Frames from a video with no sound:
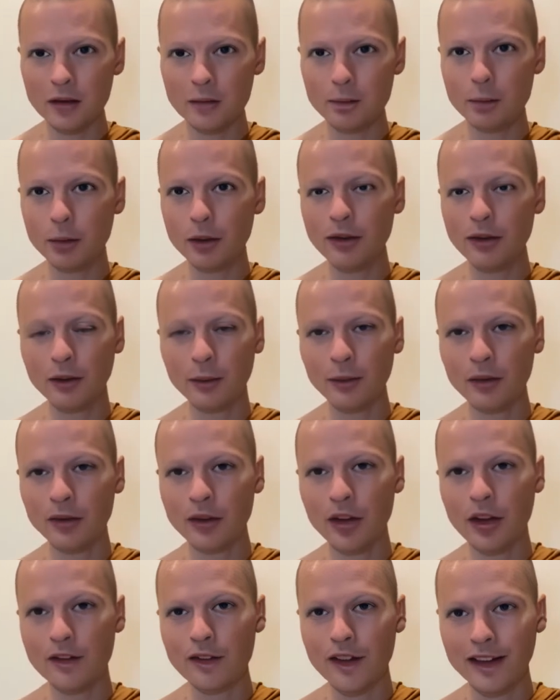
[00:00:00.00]

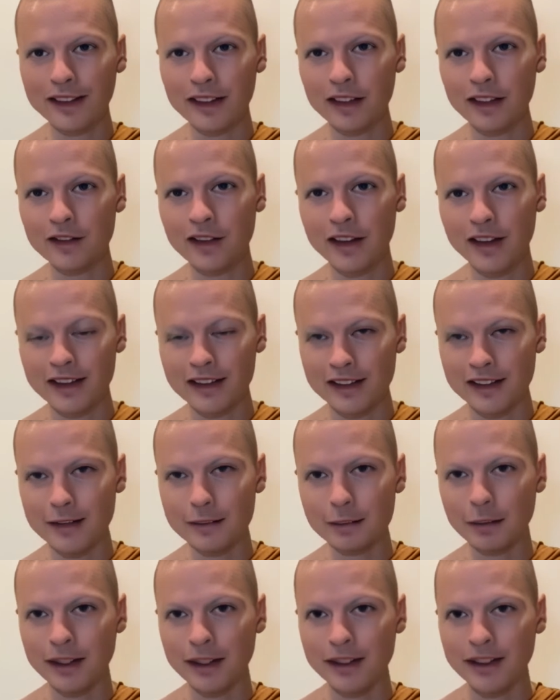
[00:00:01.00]
Buddhism's affected it very
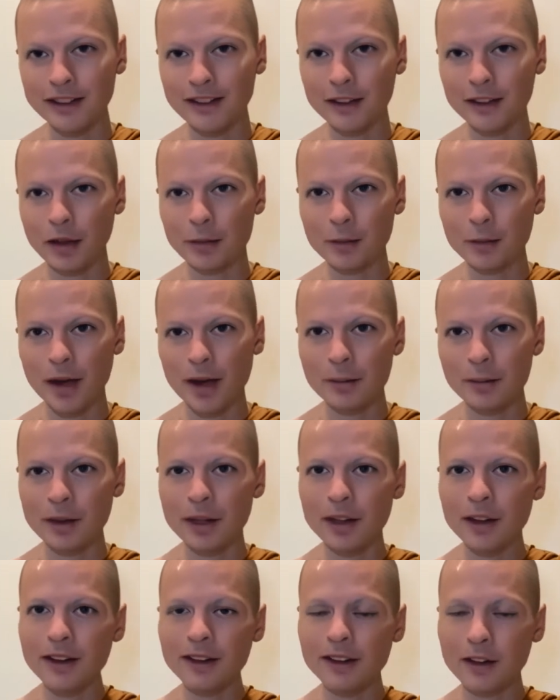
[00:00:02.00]
deeply. So I'm, I'm
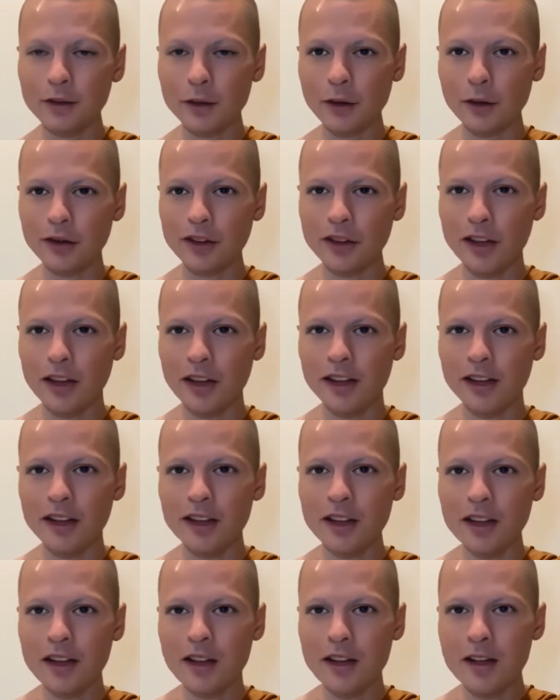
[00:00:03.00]
curious if you see a
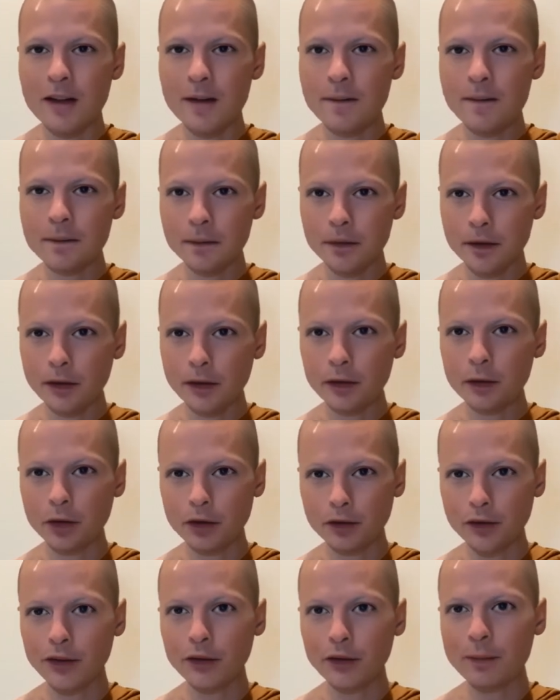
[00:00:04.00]

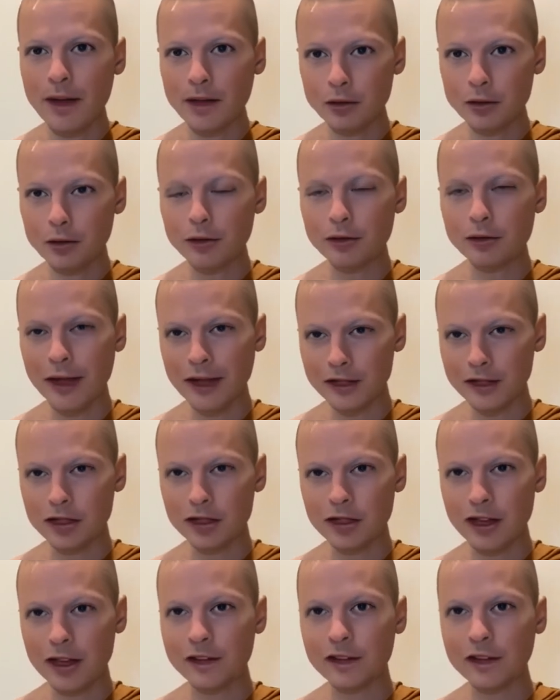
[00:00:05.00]
sort of a special
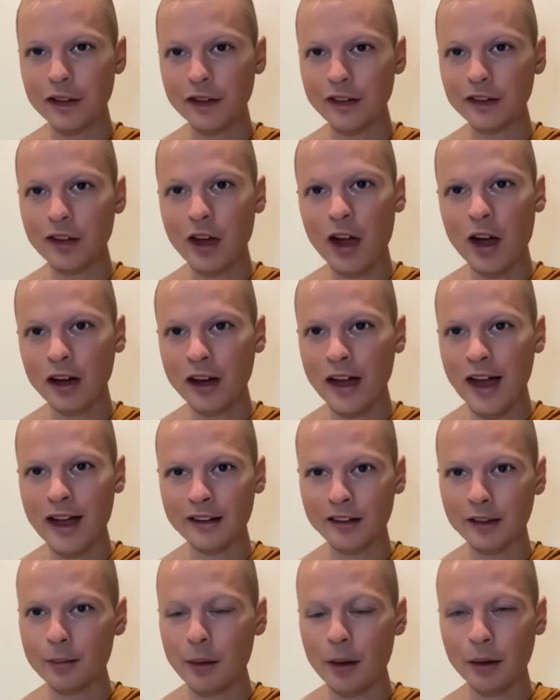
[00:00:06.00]
reflection there for the sangha
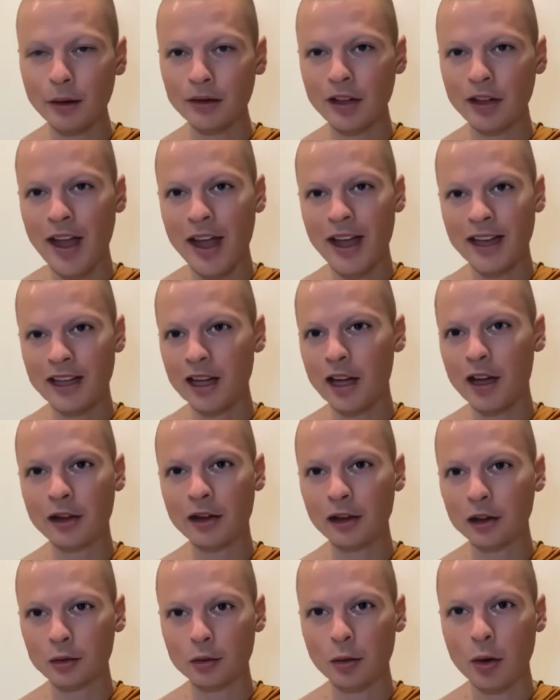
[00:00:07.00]
as opposed to any
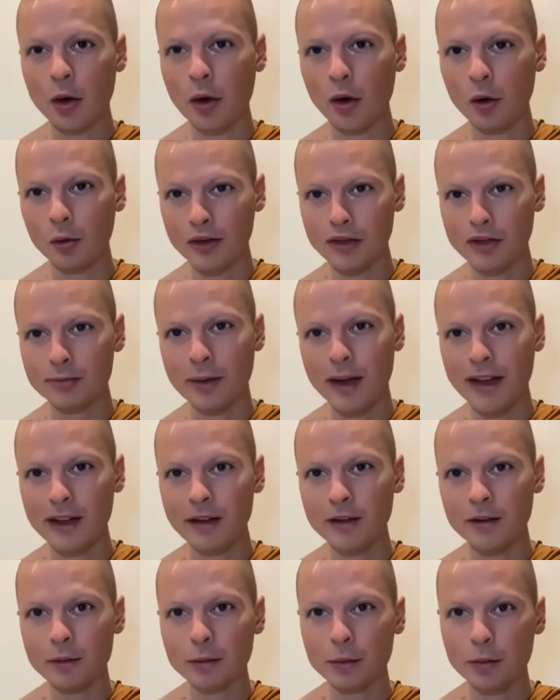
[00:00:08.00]
other role which
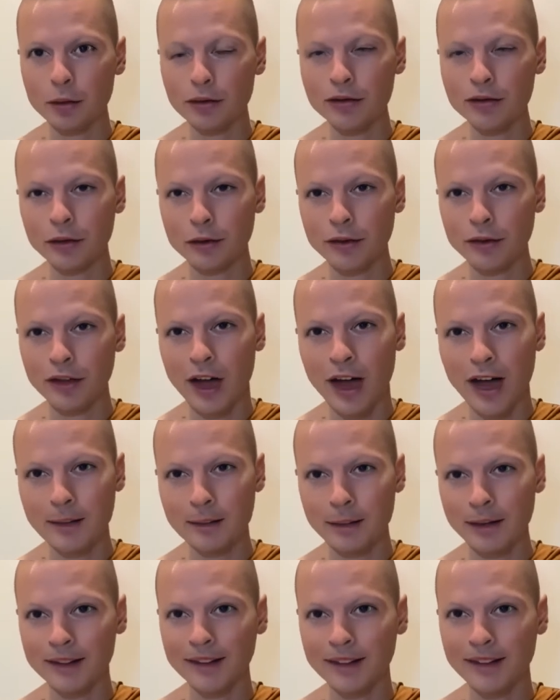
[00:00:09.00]
might move through
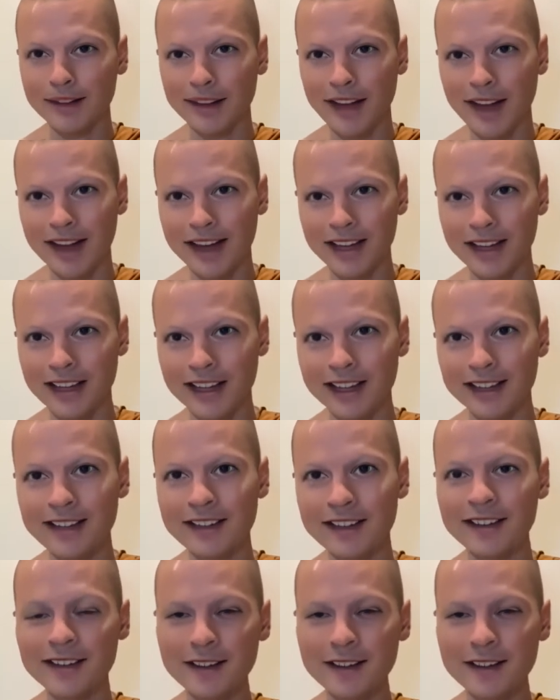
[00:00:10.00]
time in society.